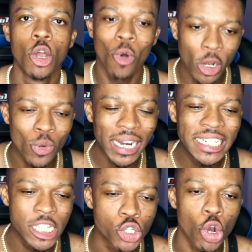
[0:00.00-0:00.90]
What do I
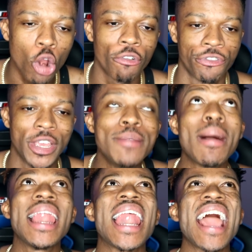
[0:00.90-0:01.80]
deserve in
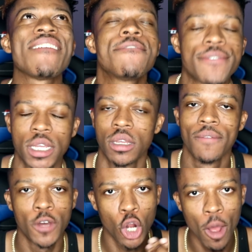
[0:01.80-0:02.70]
my life
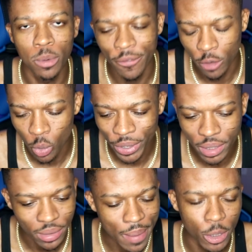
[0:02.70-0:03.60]
for not uploading for a
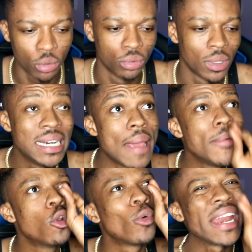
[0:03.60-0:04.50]
week? Let me know. Let
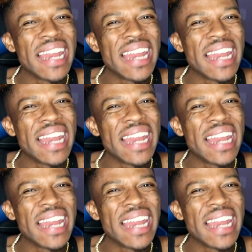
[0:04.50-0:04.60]
me know right